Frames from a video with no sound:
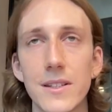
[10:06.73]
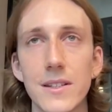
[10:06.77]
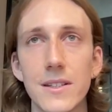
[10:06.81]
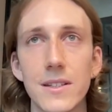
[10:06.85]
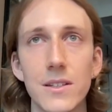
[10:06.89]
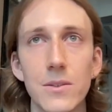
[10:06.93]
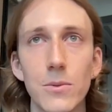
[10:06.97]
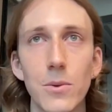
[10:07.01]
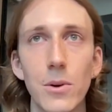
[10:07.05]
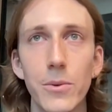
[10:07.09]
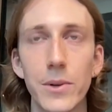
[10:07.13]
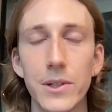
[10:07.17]
This
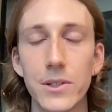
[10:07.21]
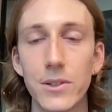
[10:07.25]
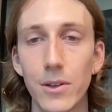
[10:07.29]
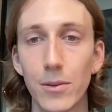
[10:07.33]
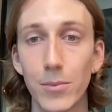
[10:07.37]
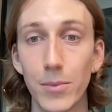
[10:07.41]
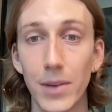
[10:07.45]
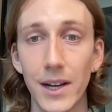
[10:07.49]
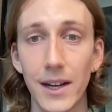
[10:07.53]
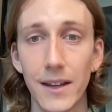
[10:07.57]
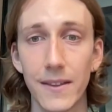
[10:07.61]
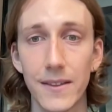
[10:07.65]
is what we're
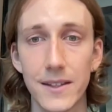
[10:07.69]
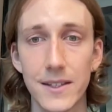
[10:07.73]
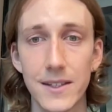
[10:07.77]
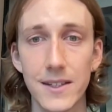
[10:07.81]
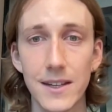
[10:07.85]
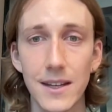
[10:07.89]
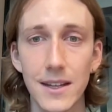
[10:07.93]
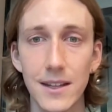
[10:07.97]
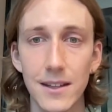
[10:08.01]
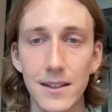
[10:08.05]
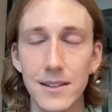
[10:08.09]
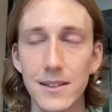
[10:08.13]
doing behind the
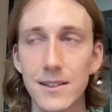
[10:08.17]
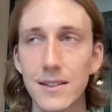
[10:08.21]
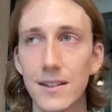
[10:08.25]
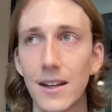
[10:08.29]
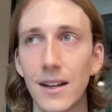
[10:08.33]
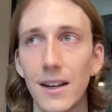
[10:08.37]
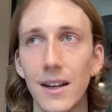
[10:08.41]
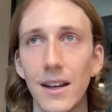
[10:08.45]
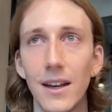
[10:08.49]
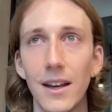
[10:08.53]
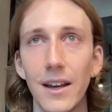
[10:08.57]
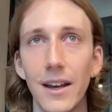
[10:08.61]
scenes.
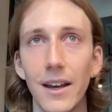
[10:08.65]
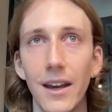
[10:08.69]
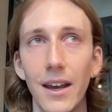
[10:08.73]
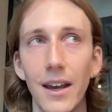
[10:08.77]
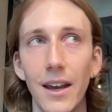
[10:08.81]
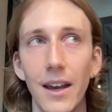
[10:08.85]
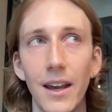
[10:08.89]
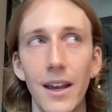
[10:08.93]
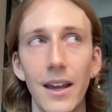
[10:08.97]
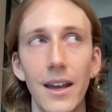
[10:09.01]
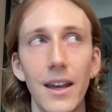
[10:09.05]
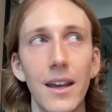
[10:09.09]

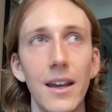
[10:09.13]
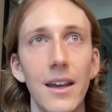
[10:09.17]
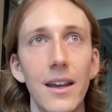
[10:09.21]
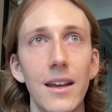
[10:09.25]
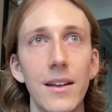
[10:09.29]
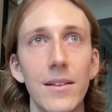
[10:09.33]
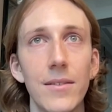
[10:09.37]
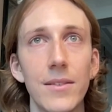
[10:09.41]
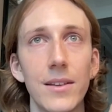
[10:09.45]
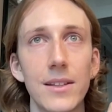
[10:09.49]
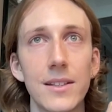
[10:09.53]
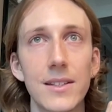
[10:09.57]

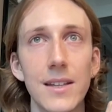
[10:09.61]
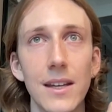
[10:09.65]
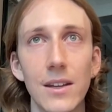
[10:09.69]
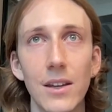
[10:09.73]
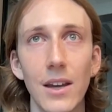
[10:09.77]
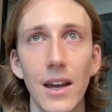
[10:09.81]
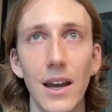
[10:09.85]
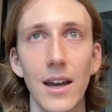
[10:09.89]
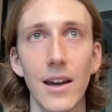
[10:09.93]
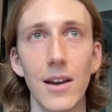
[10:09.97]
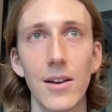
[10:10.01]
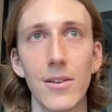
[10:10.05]
Say
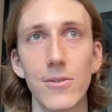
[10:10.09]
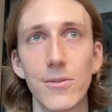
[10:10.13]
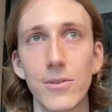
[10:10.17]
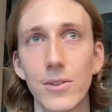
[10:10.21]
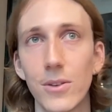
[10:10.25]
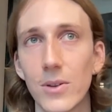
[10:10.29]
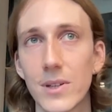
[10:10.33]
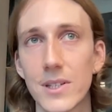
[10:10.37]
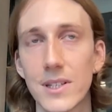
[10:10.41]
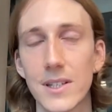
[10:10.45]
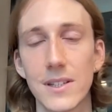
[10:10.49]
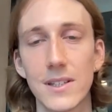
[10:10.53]
you have
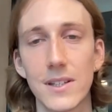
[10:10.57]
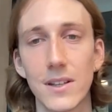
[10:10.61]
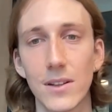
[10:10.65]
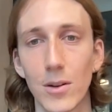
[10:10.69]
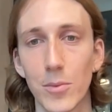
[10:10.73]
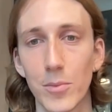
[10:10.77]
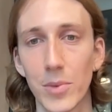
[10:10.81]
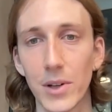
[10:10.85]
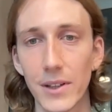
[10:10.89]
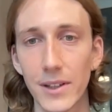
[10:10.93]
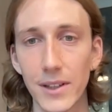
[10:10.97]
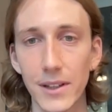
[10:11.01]
USDC
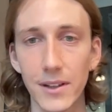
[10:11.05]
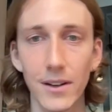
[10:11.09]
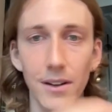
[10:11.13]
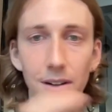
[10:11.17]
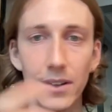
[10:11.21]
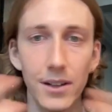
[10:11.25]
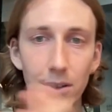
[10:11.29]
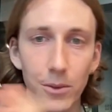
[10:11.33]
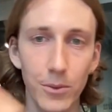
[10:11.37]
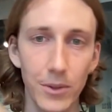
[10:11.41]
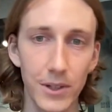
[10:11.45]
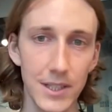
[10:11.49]
on
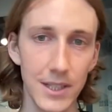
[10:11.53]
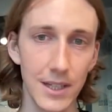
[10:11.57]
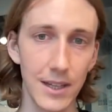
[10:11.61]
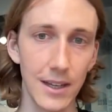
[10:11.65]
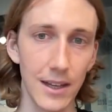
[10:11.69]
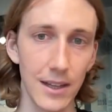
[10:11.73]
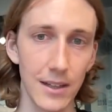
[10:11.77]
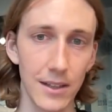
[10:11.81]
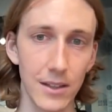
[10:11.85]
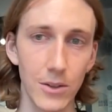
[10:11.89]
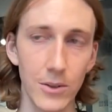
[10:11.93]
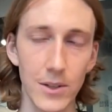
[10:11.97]
Polygon and you want to
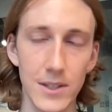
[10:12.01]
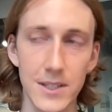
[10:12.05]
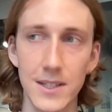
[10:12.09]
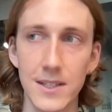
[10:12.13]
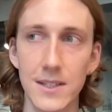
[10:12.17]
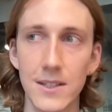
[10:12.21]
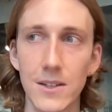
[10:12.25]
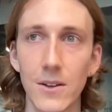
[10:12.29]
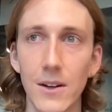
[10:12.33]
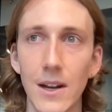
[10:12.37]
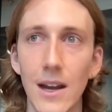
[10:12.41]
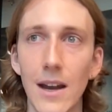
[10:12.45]
get
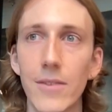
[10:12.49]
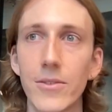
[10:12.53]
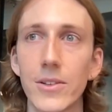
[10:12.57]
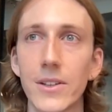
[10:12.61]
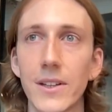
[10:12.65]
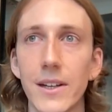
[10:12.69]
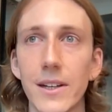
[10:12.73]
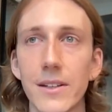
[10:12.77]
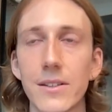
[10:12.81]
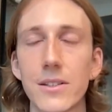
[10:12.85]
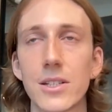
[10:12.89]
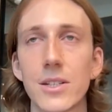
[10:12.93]
USDC on
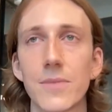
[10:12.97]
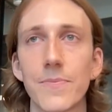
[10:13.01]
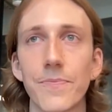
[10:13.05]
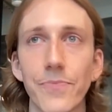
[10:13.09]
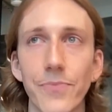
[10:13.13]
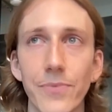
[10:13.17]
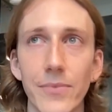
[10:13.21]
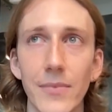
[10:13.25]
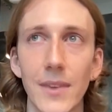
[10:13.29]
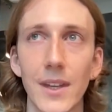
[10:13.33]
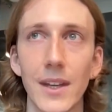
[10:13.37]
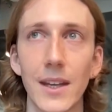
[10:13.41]
Avalanche.
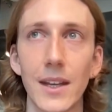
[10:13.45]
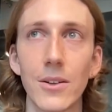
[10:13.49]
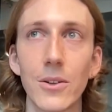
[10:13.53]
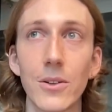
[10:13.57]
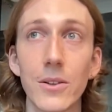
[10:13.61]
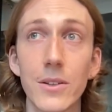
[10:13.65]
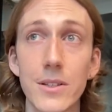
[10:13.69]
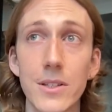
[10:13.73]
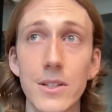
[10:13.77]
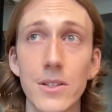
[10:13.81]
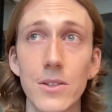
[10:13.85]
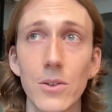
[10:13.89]
In
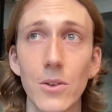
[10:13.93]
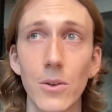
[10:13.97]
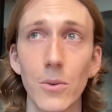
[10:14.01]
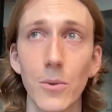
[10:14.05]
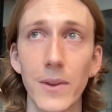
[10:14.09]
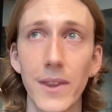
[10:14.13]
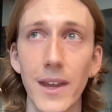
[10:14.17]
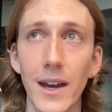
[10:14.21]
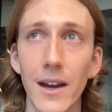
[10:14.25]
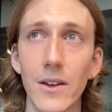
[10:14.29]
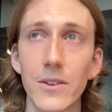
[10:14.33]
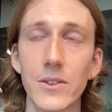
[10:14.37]
order to do it
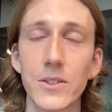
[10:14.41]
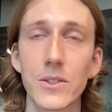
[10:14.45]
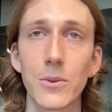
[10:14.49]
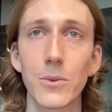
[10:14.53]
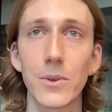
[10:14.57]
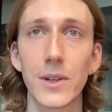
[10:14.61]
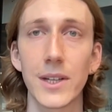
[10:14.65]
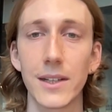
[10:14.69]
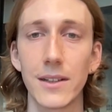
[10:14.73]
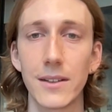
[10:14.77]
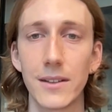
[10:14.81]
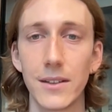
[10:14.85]
without
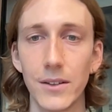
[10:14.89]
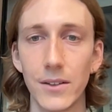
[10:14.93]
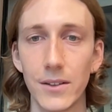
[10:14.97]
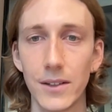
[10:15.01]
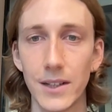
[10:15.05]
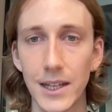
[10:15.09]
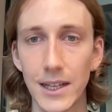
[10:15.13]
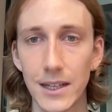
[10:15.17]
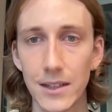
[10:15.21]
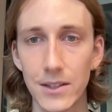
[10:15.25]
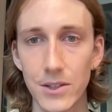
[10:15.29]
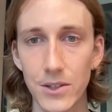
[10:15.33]
Squid, you'd
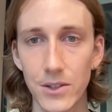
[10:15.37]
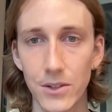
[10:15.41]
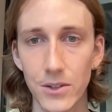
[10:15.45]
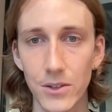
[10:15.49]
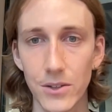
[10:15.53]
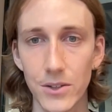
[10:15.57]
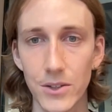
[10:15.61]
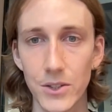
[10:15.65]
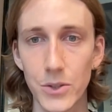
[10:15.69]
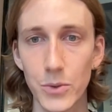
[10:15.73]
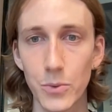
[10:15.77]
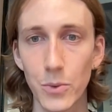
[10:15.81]
need
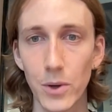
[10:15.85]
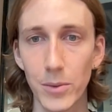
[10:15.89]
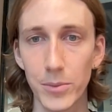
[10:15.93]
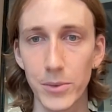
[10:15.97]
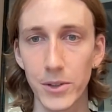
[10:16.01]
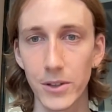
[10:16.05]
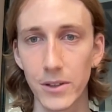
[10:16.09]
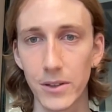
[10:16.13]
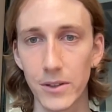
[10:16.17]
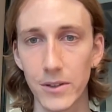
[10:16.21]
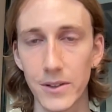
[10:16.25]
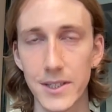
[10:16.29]
to
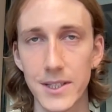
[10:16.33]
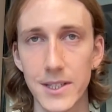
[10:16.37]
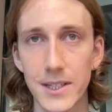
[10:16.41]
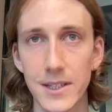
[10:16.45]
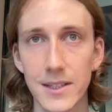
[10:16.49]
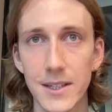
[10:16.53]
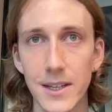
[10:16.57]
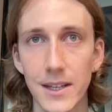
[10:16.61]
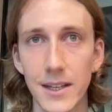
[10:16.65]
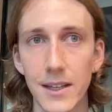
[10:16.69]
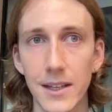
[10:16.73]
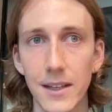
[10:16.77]
swap your
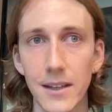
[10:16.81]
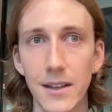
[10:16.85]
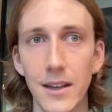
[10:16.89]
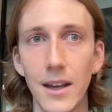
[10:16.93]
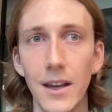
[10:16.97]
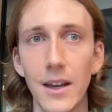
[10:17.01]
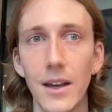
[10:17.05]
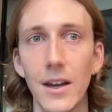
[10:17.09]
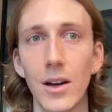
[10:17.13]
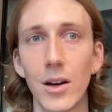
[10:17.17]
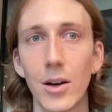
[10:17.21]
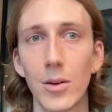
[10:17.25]
USDC
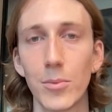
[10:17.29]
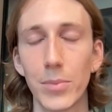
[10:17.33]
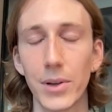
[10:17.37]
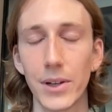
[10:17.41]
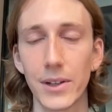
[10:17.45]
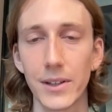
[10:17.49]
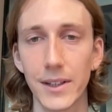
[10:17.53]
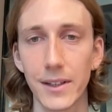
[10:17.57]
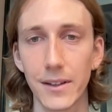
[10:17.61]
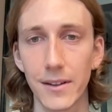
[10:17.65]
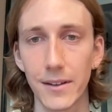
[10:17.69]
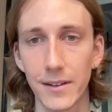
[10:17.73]
on
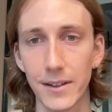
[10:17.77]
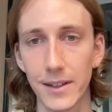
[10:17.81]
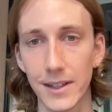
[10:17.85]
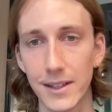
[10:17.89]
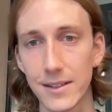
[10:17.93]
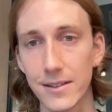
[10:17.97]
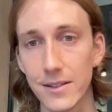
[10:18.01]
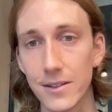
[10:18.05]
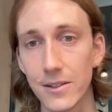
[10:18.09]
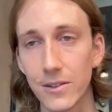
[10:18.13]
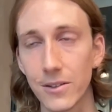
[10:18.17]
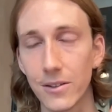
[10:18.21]
Polygon
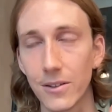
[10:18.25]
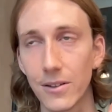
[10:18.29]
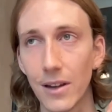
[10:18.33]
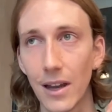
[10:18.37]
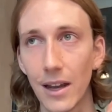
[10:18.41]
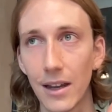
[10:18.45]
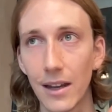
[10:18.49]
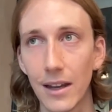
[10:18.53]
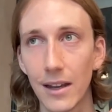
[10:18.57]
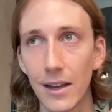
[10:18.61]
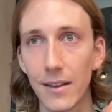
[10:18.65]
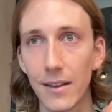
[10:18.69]
into
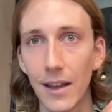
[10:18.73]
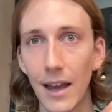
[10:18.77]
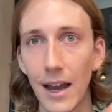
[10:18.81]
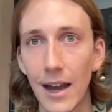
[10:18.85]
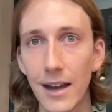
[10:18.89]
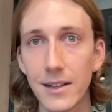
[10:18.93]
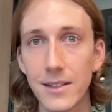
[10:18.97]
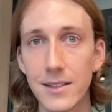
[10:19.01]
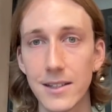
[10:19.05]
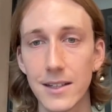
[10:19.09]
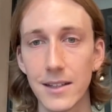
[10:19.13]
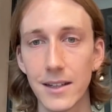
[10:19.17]

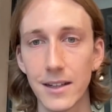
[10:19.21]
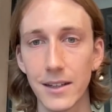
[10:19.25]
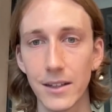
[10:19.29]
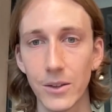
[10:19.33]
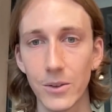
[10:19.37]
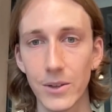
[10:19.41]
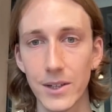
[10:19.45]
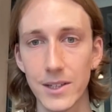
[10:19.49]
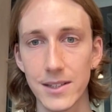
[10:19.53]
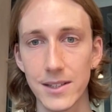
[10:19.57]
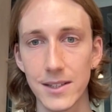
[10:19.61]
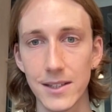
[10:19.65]
Axelar
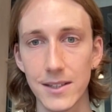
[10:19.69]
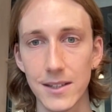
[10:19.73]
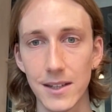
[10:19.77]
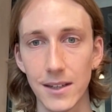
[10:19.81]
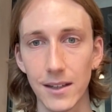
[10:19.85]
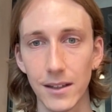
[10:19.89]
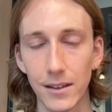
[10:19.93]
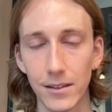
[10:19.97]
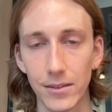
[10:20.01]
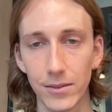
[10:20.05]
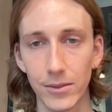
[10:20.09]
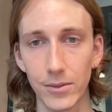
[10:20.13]

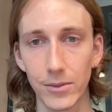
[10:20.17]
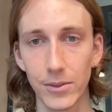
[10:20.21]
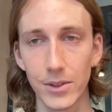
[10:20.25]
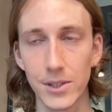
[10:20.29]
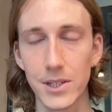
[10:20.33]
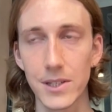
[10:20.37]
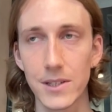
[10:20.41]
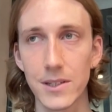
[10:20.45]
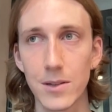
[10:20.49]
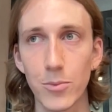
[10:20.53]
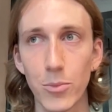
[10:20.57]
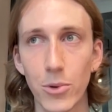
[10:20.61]
USDC,
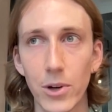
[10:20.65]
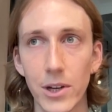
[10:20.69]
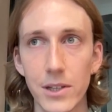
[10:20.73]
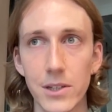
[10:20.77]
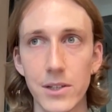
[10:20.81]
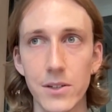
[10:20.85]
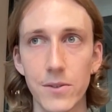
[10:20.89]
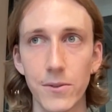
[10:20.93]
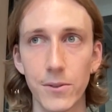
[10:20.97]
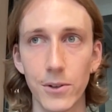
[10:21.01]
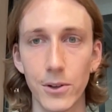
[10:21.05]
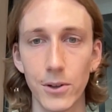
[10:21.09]
which is a
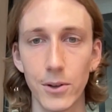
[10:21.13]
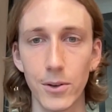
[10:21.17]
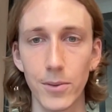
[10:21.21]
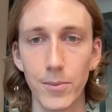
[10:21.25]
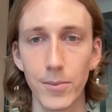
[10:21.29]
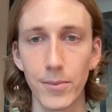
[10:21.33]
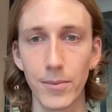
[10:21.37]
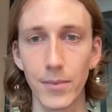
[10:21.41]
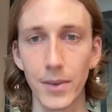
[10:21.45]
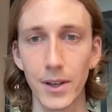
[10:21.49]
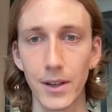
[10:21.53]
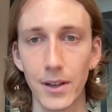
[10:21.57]
bridged
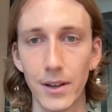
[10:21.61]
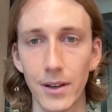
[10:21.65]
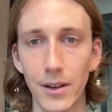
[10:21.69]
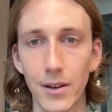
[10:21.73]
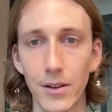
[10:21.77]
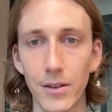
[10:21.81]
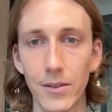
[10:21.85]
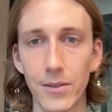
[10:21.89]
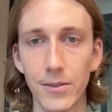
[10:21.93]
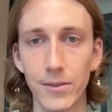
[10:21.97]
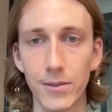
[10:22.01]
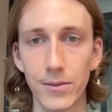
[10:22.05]
form
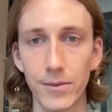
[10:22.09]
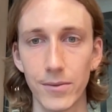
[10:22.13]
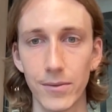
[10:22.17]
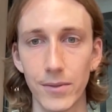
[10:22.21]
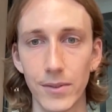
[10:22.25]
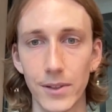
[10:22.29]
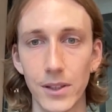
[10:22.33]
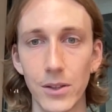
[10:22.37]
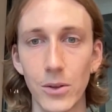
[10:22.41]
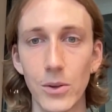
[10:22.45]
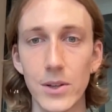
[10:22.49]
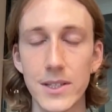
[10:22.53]
of
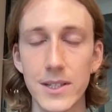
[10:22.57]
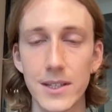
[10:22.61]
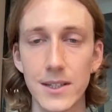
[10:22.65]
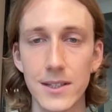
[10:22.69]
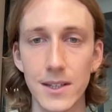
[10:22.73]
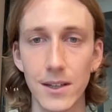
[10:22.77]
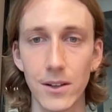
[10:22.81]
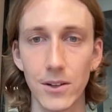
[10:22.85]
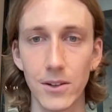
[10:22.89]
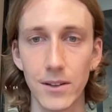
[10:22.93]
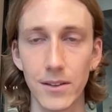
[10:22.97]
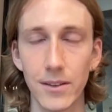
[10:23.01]

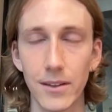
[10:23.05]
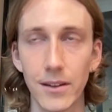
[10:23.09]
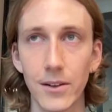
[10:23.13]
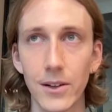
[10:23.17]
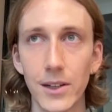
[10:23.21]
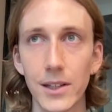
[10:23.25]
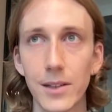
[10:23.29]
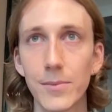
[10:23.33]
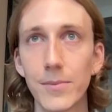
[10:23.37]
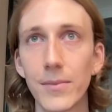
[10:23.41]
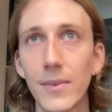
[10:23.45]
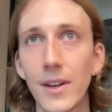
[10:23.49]
USDC on
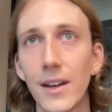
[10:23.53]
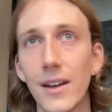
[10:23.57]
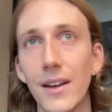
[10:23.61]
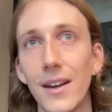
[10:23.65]
Ethereum.